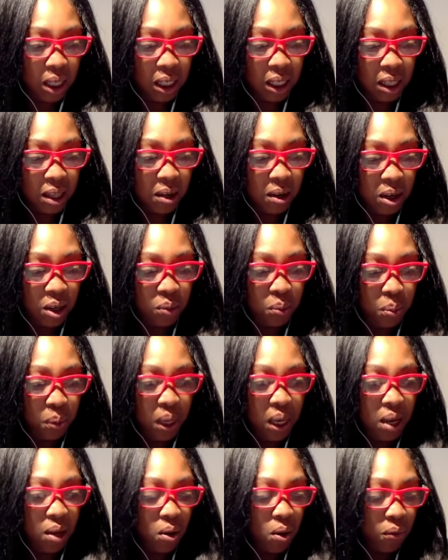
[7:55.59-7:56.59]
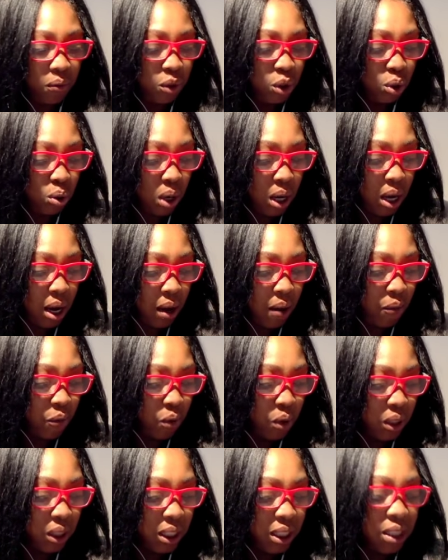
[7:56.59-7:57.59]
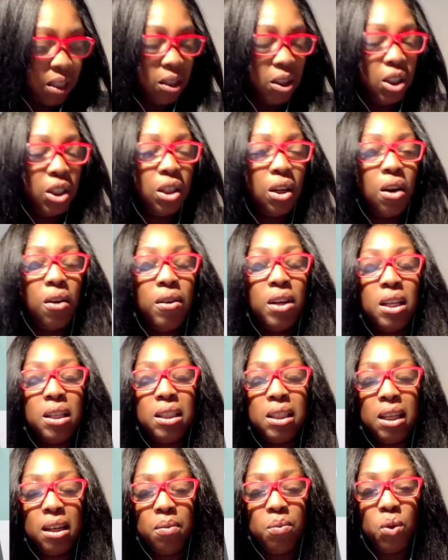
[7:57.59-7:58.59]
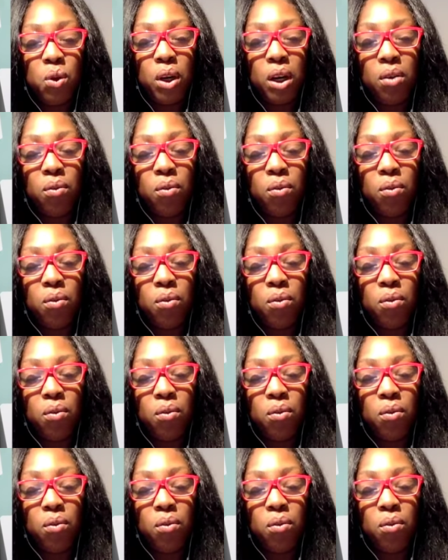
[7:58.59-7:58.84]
the third week of July for the Sagittarius, Sun, Moon,